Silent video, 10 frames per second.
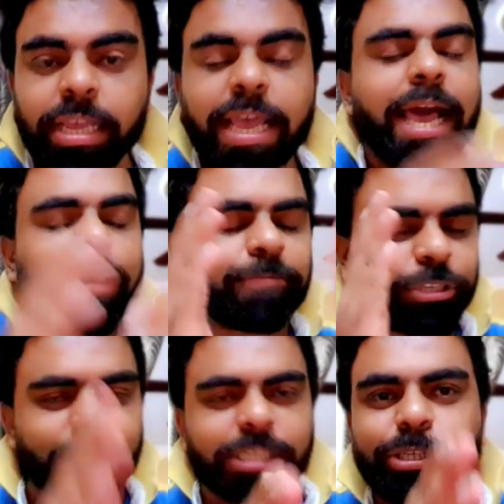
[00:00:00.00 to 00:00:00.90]
I've
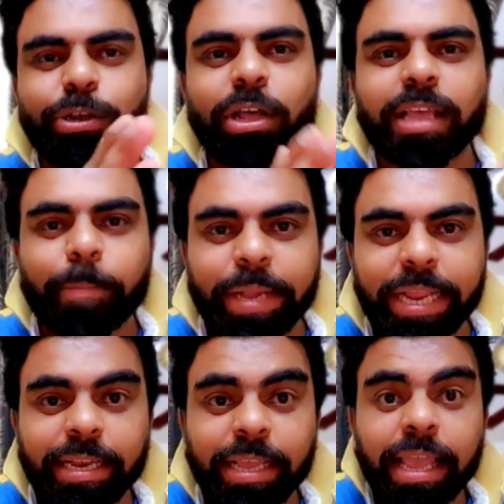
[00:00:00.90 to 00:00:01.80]
just got the
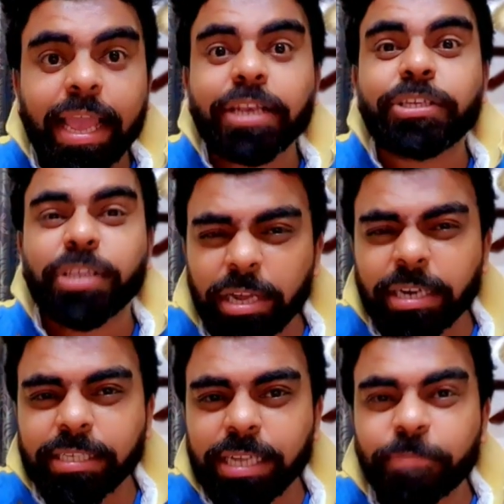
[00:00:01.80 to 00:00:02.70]
update and here
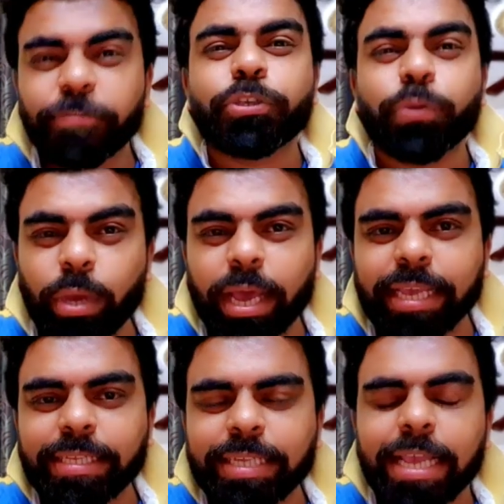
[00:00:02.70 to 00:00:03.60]
is it for you guys.